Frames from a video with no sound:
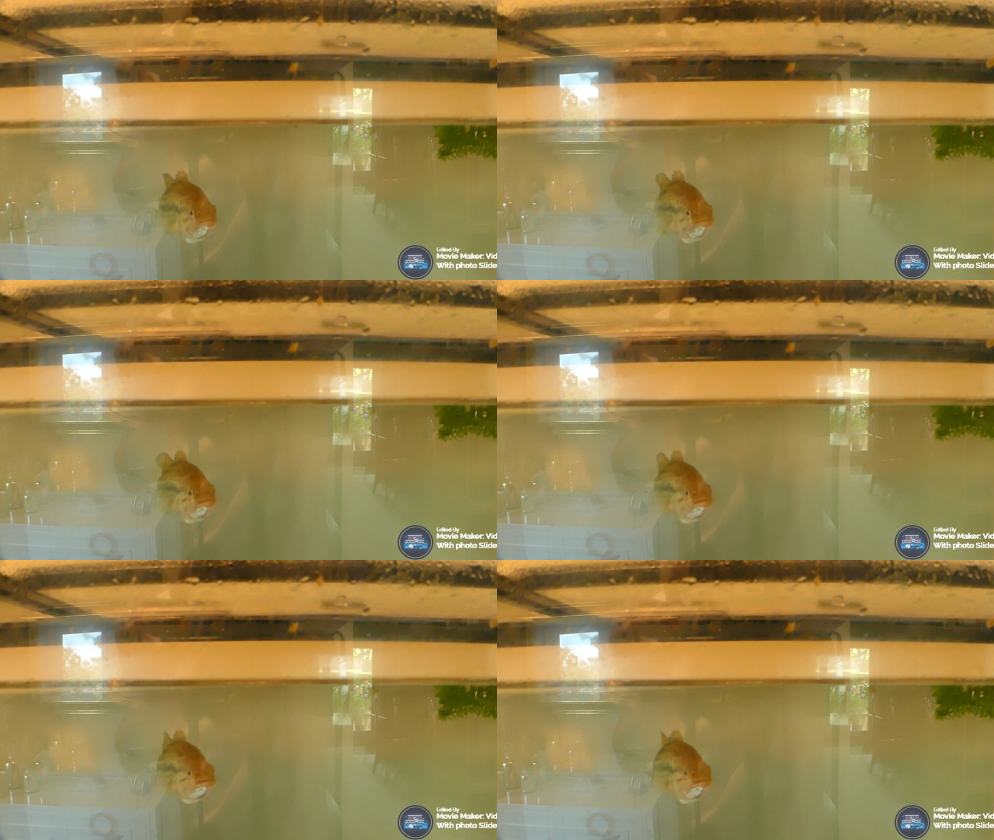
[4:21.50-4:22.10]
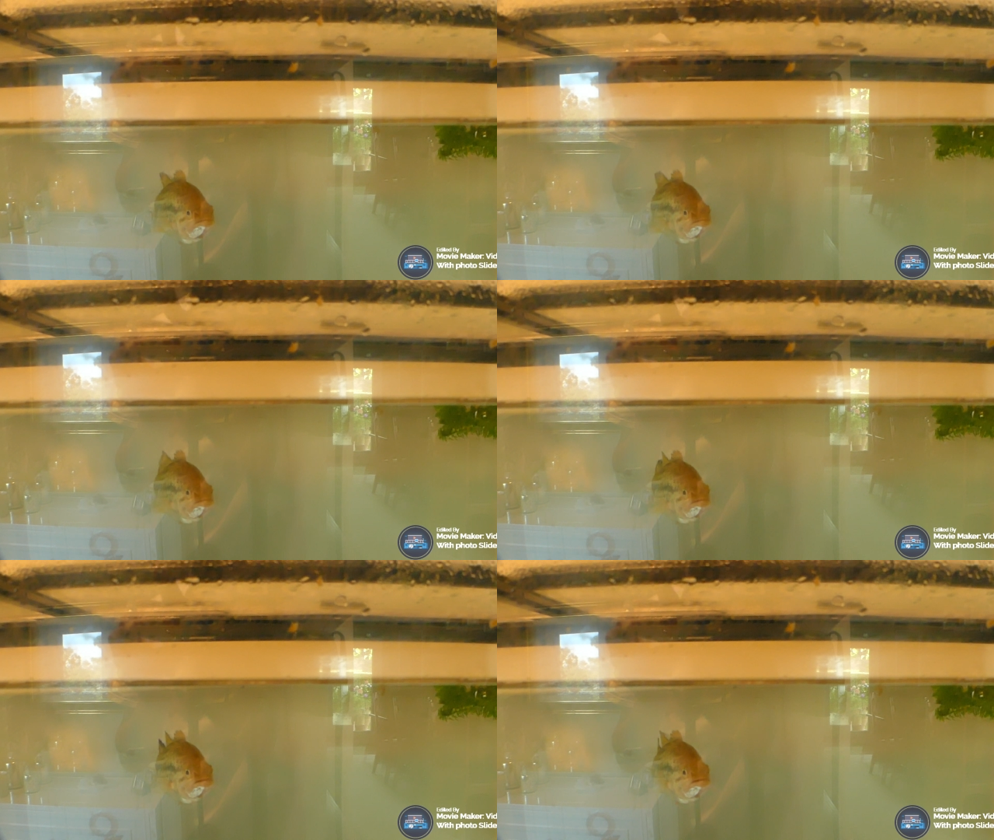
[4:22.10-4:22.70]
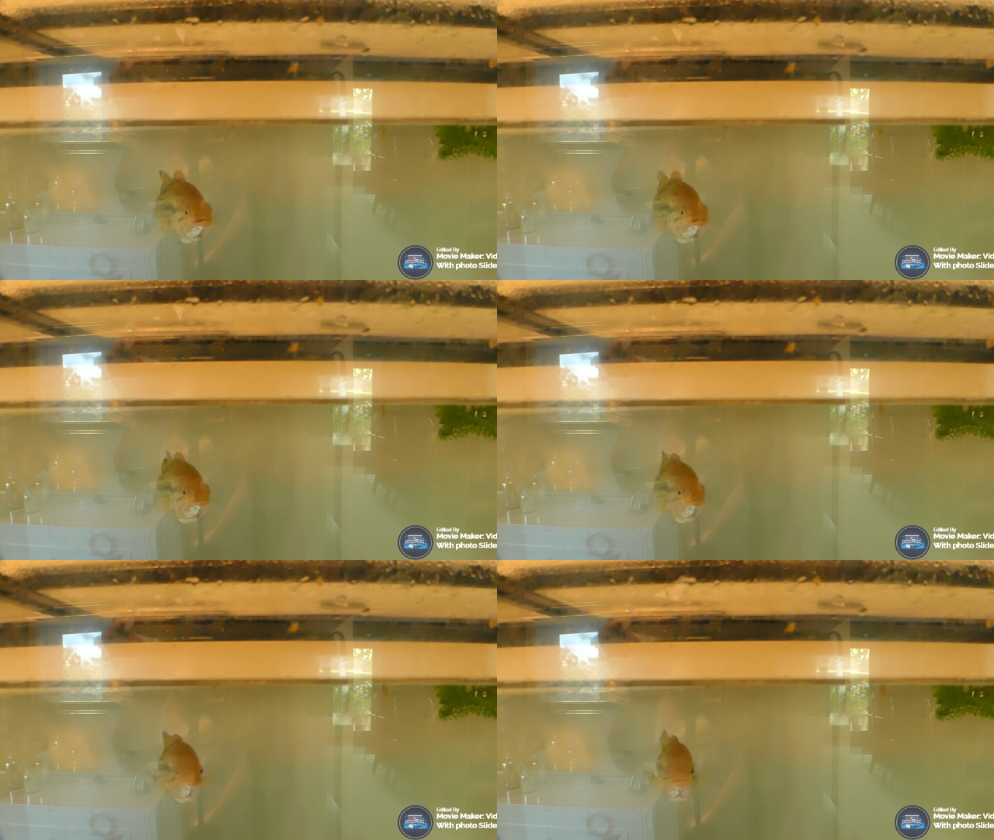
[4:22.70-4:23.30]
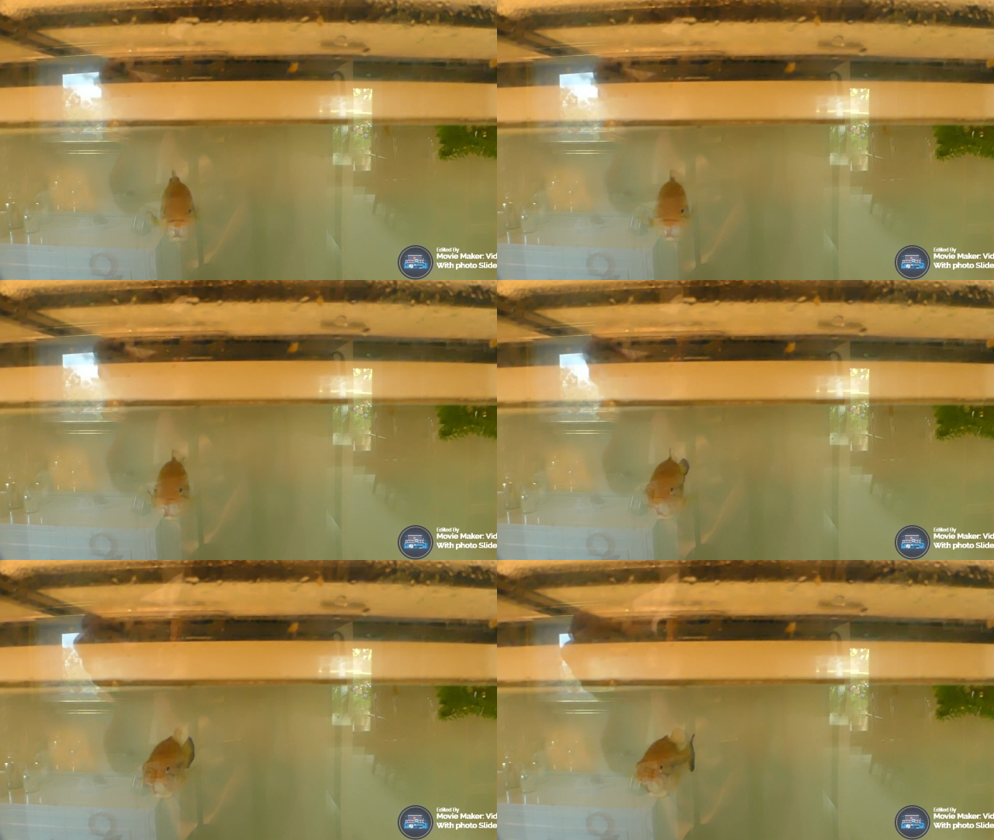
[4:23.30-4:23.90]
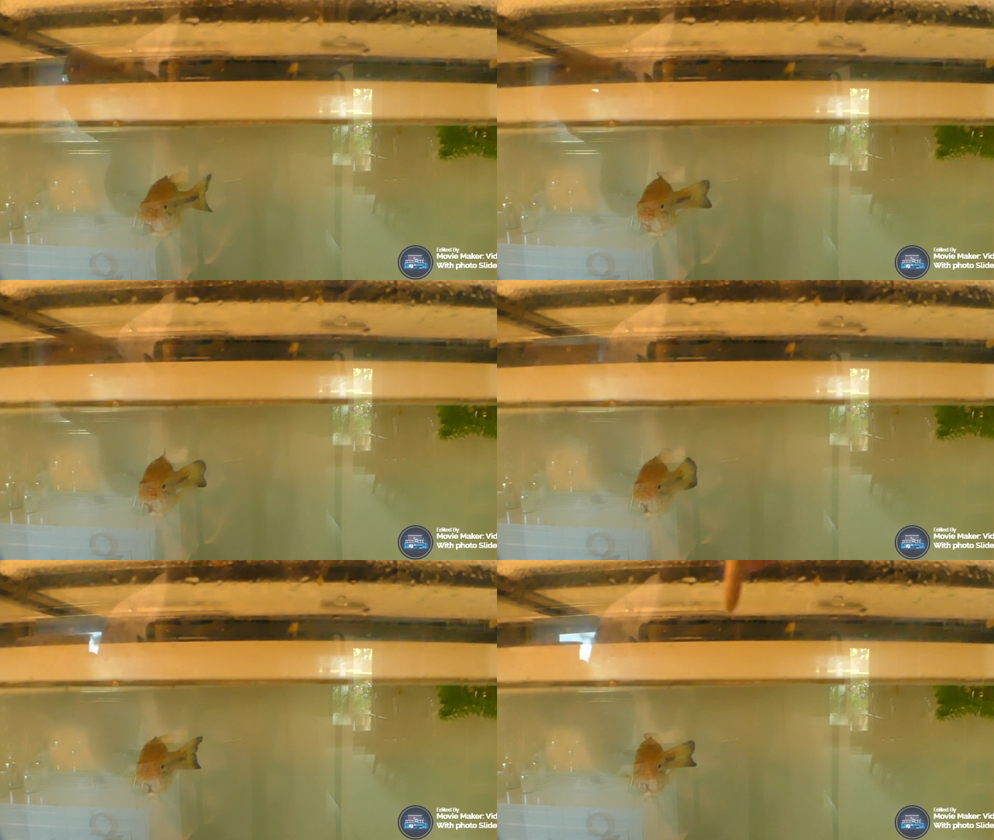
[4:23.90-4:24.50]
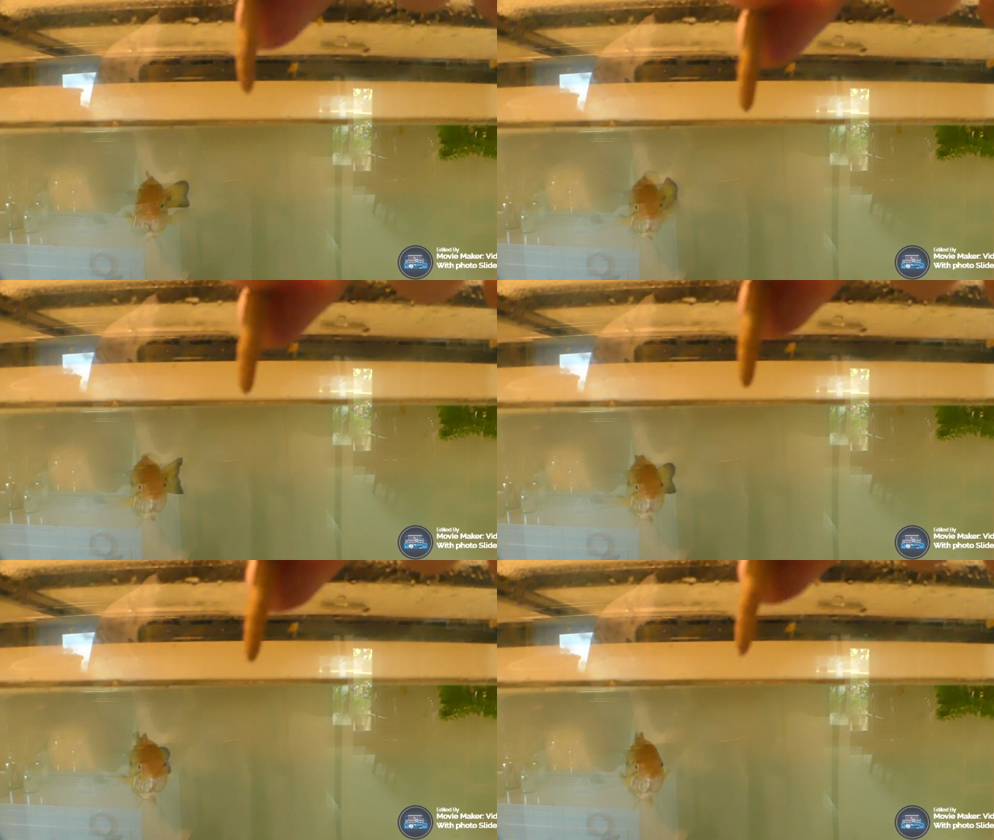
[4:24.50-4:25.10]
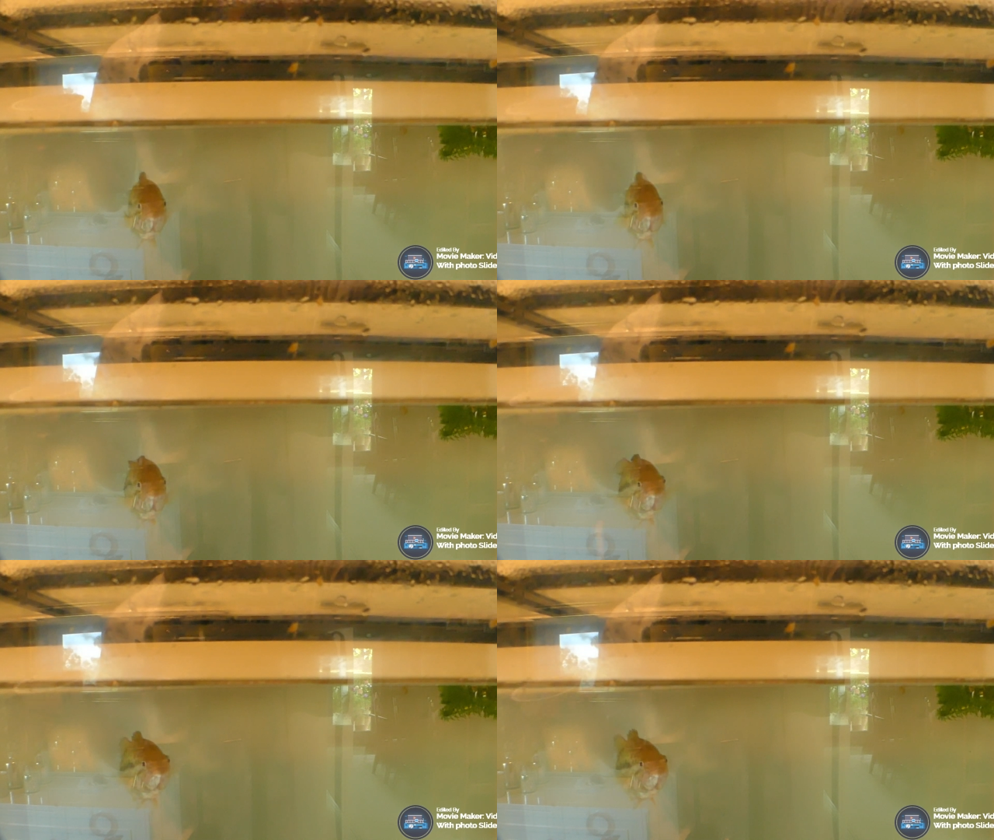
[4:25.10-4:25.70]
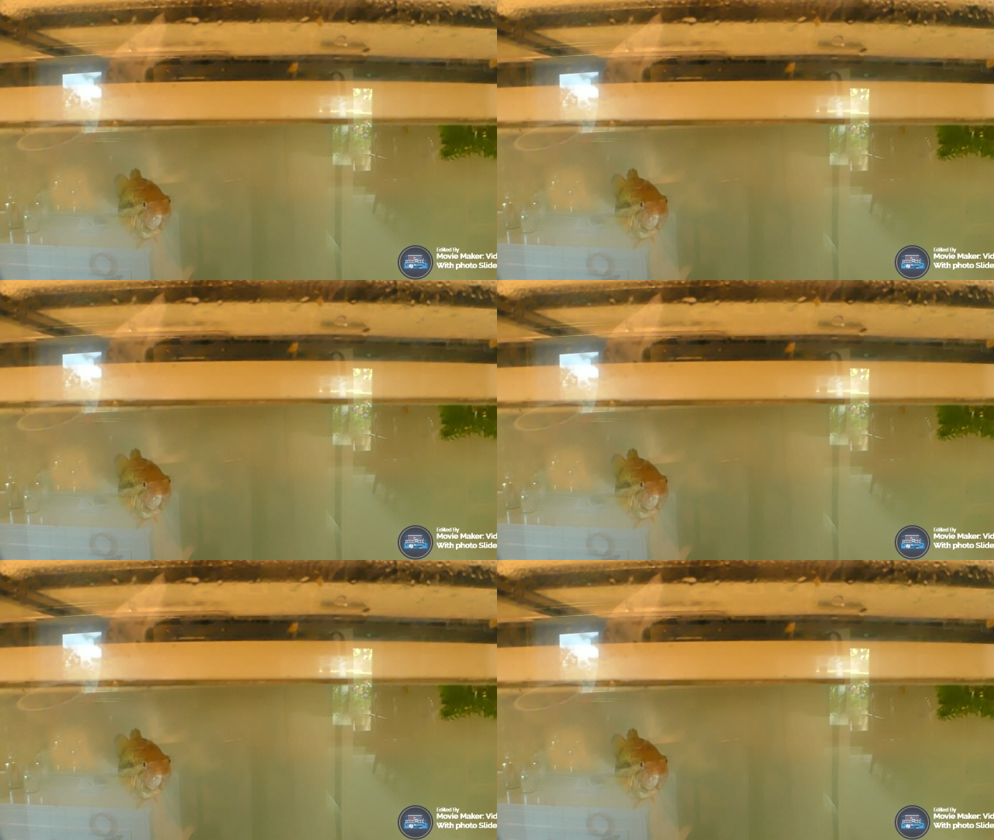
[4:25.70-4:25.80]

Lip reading: (no speaker visible)